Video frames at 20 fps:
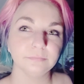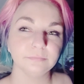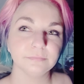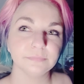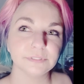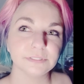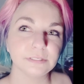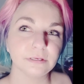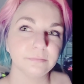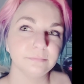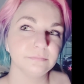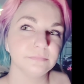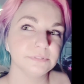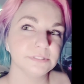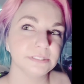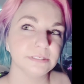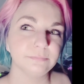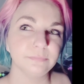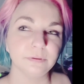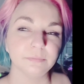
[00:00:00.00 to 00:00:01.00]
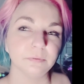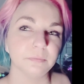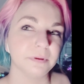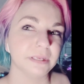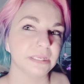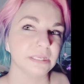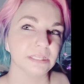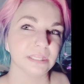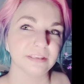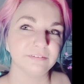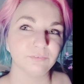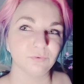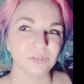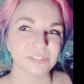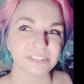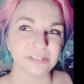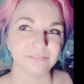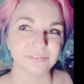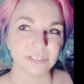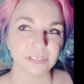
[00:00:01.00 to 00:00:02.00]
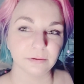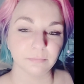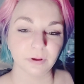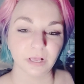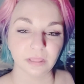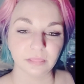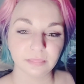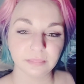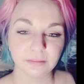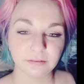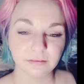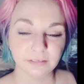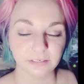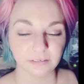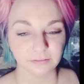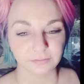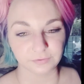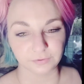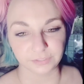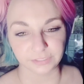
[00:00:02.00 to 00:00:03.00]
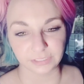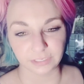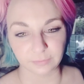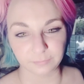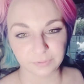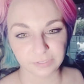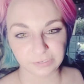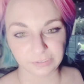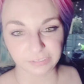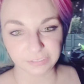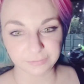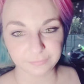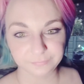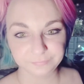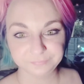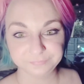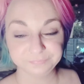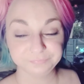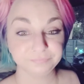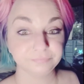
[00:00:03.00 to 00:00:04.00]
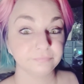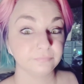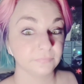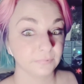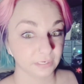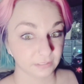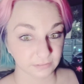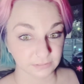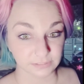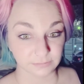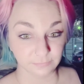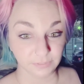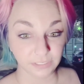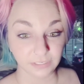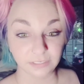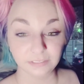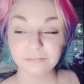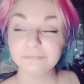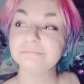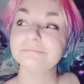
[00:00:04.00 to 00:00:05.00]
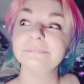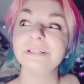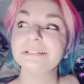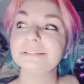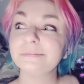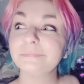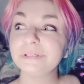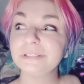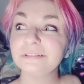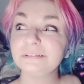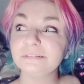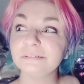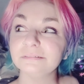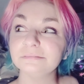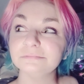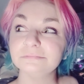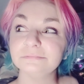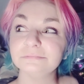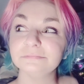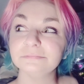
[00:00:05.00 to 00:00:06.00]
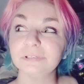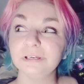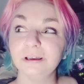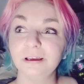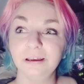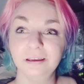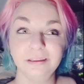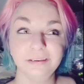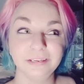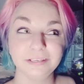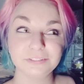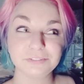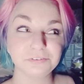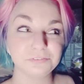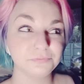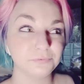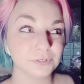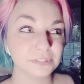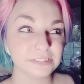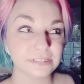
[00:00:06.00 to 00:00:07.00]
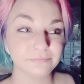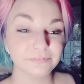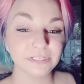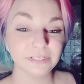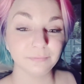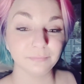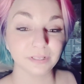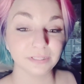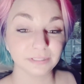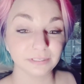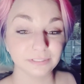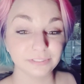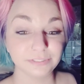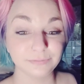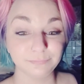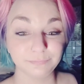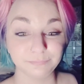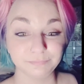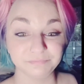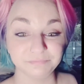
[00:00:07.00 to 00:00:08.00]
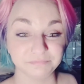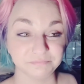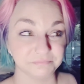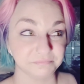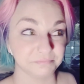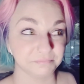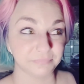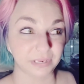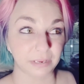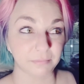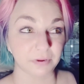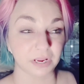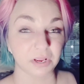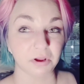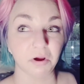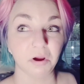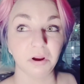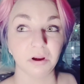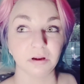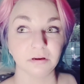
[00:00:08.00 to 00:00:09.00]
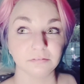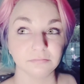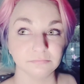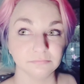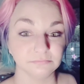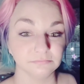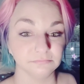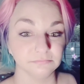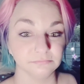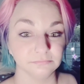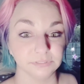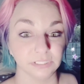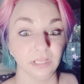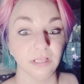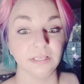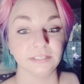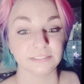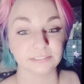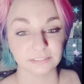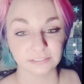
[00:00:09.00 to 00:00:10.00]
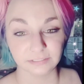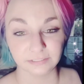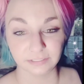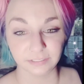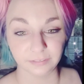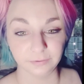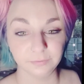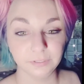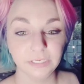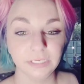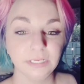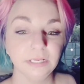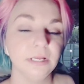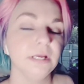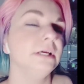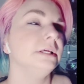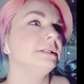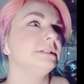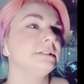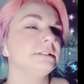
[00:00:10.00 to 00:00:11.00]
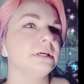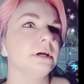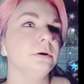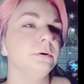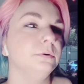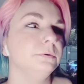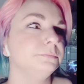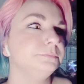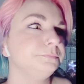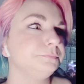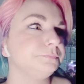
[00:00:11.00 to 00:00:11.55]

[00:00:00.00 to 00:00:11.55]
So I'm seeing people making like $470 a month in a 30-day period. To me, that's a big deal. An extra $470 a month could pay my car plus, So